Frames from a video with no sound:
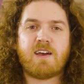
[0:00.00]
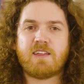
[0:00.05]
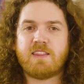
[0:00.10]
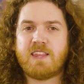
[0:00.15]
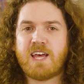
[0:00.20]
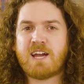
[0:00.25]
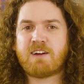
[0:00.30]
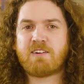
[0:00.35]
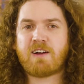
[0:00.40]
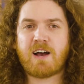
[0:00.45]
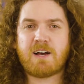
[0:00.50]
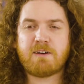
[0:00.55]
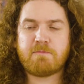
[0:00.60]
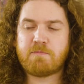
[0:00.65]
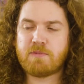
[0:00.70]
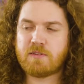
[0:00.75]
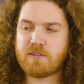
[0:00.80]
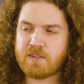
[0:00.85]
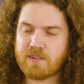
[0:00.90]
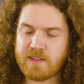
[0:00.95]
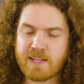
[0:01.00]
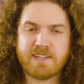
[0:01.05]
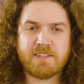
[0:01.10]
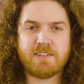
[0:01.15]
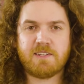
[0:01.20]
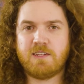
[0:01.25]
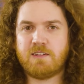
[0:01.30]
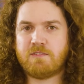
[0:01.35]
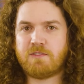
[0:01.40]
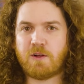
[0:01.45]
There are
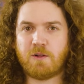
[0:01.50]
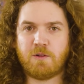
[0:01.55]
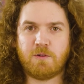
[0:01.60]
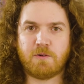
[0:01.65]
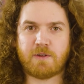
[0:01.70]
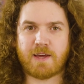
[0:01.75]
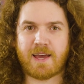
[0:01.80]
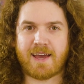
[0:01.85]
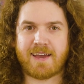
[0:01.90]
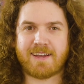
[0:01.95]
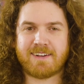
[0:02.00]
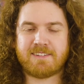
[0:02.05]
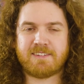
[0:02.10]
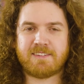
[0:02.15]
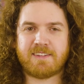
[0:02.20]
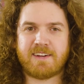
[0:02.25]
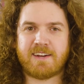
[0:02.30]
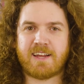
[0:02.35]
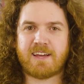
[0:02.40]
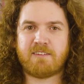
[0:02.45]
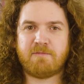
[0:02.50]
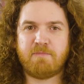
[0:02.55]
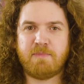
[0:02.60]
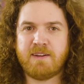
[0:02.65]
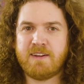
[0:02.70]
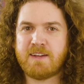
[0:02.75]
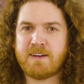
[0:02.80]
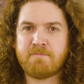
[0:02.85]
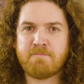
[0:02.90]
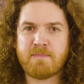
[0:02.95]
plenty of old acts that have
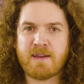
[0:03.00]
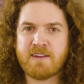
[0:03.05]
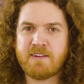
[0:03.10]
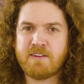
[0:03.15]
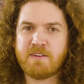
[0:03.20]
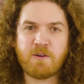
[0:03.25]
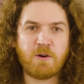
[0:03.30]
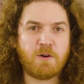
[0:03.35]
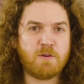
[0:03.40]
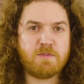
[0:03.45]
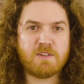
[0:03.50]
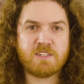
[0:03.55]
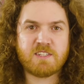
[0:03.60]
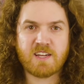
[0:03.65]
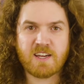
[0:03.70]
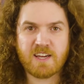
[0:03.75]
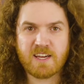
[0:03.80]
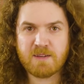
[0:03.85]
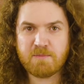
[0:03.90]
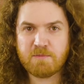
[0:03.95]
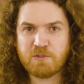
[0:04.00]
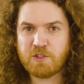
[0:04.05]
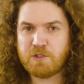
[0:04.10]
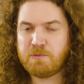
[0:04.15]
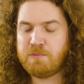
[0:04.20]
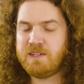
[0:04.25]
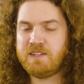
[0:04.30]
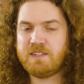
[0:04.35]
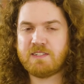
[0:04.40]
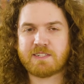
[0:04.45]
been amended over time to
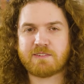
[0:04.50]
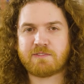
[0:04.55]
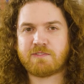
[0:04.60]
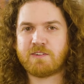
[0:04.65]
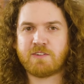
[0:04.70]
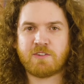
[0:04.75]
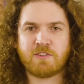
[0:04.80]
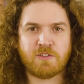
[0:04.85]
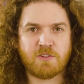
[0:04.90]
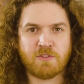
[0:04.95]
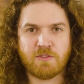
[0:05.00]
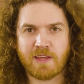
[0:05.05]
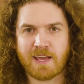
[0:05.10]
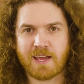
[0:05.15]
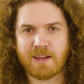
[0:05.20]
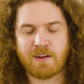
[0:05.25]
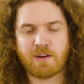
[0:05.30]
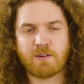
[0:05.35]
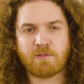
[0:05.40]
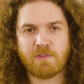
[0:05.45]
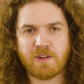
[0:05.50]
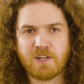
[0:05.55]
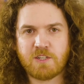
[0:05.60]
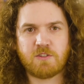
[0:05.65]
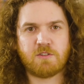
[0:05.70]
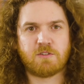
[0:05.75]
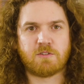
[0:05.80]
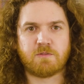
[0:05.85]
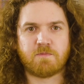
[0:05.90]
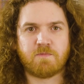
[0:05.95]
be different to their
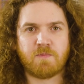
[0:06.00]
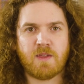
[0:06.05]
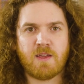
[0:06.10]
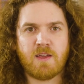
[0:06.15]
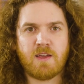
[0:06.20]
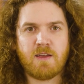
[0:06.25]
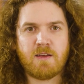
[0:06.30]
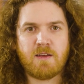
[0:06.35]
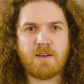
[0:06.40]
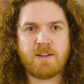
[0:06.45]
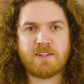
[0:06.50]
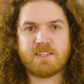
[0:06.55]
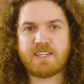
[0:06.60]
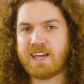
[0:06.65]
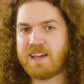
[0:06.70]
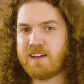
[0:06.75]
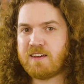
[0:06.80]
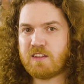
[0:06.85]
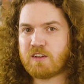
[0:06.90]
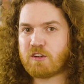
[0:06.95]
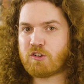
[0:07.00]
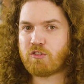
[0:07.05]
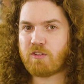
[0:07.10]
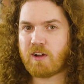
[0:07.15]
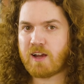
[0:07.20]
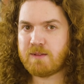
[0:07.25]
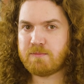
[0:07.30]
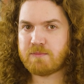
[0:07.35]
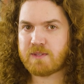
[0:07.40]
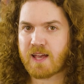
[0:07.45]
original. Take the
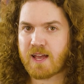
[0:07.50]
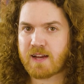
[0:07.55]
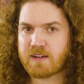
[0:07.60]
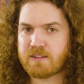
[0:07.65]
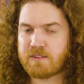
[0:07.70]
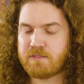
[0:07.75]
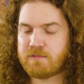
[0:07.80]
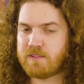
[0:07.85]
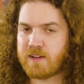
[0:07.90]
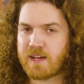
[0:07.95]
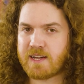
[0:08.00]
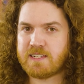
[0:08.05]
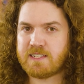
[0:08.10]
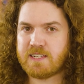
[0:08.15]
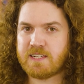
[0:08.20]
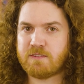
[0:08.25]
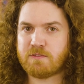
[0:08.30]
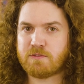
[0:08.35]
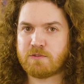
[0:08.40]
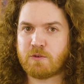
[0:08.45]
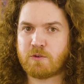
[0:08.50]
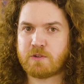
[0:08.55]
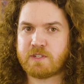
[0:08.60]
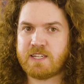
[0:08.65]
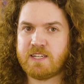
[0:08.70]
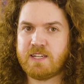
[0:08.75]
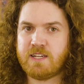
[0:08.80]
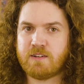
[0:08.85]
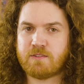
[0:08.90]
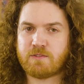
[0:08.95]
Crimes Act of
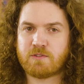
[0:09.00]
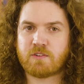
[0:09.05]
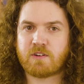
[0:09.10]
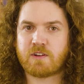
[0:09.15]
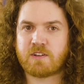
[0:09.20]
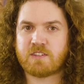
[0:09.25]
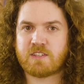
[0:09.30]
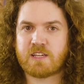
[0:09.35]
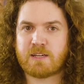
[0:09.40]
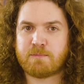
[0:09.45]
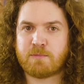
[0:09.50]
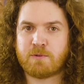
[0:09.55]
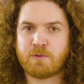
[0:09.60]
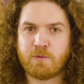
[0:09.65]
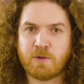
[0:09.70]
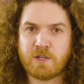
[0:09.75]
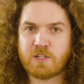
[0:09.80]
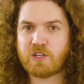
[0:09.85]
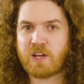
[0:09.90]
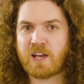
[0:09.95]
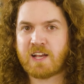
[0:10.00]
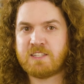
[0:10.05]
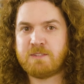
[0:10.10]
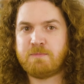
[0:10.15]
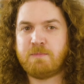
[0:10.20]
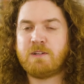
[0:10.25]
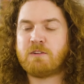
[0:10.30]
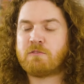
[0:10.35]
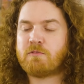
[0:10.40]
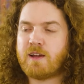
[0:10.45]
1914, for example, which has
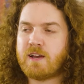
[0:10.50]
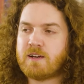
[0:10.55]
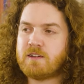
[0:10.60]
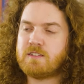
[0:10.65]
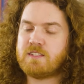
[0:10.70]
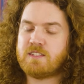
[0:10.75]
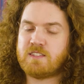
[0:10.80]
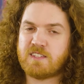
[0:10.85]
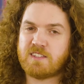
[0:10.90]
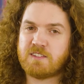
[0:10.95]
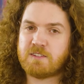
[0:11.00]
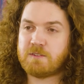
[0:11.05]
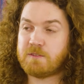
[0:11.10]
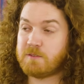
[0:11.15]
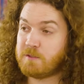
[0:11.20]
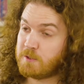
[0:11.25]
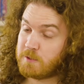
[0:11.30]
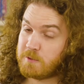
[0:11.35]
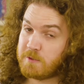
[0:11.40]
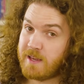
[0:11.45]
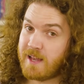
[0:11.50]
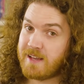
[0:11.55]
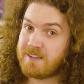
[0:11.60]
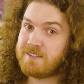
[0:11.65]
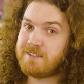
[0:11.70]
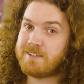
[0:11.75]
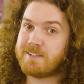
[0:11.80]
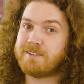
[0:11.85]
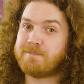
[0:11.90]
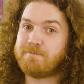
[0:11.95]
been around since, you
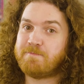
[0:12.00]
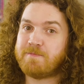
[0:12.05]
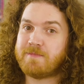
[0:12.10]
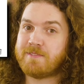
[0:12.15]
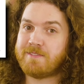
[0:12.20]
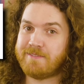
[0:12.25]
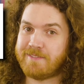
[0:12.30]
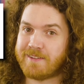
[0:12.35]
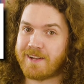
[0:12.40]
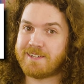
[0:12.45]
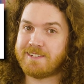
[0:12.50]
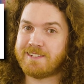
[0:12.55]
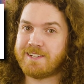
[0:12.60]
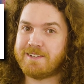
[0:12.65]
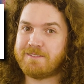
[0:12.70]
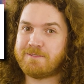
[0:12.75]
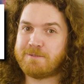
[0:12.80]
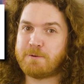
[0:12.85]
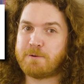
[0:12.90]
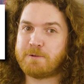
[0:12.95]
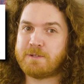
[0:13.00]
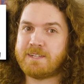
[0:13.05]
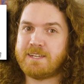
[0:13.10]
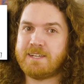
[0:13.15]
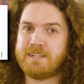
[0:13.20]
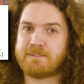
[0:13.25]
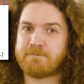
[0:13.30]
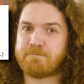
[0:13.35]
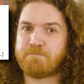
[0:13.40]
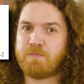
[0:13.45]
guessed it,
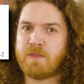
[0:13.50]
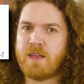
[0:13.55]
1914.